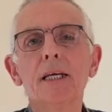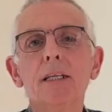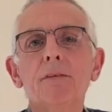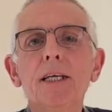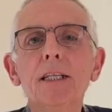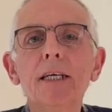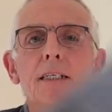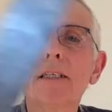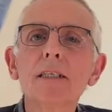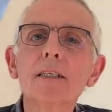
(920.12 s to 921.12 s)
living in
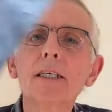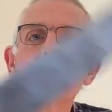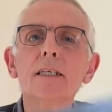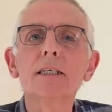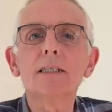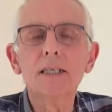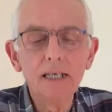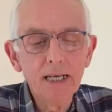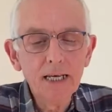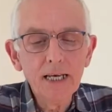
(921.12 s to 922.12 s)
Leeds in the 60s.
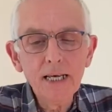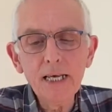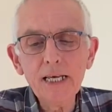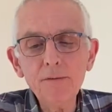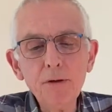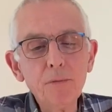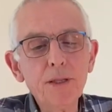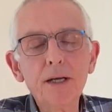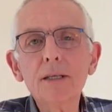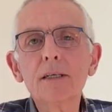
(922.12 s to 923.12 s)
He gave it with
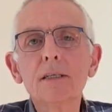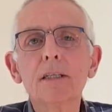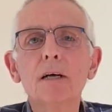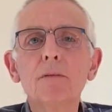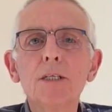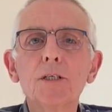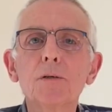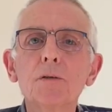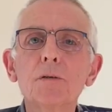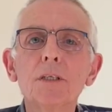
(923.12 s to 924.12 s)
other lovely
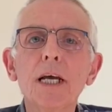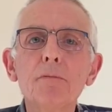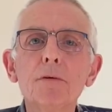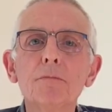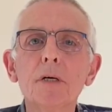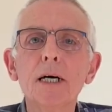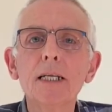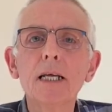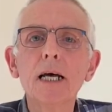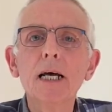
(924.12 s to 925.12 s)
tools to a neighbour of
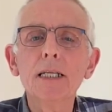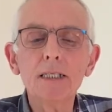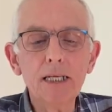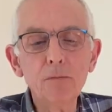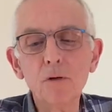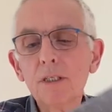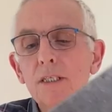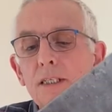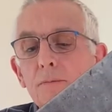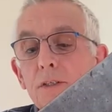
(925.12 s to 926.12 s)
mine, and he
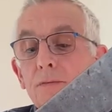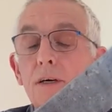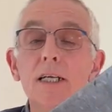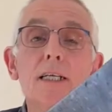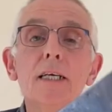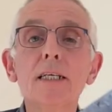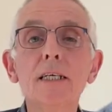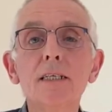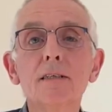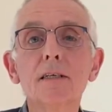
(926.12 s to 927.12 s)
wanted them to find it a
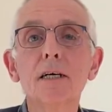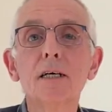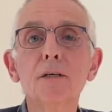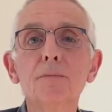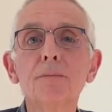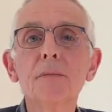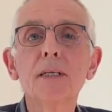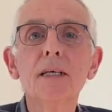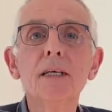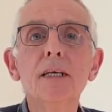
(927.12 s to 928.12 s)
decent home.
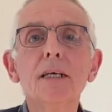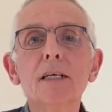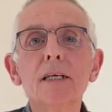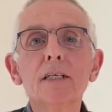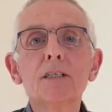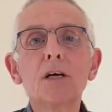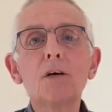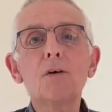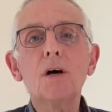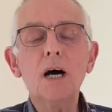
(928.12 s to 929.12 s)

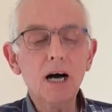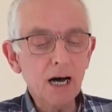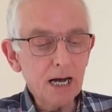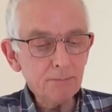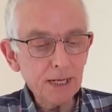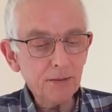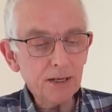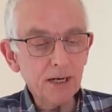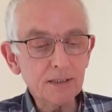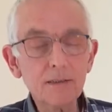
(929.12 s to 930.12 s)
So I'm now the
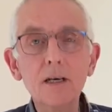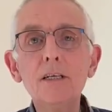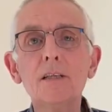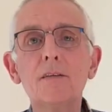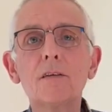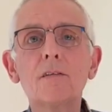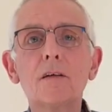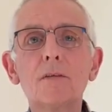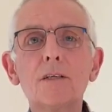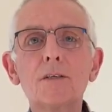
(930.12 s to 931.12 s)
custodian of this
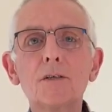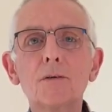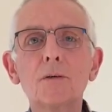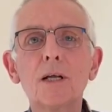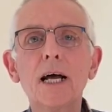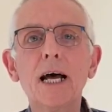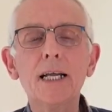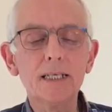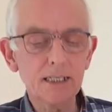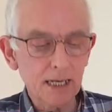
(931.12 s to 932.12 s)
lovely tool,
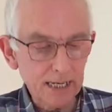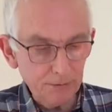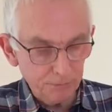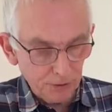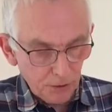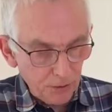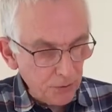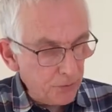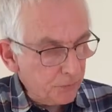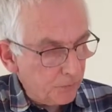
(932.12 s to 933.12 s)
and I even know
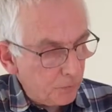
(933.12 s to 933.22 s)
whose